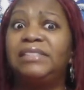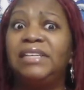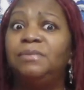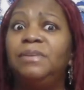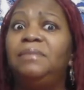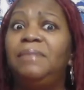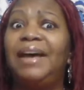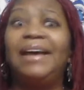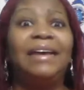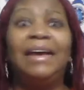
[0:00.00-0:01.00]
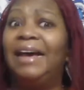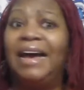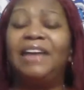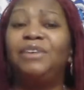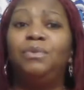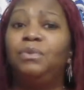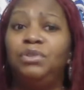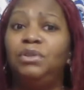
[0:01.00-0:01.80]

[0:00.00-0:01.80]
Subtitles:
That's one of my, I don't,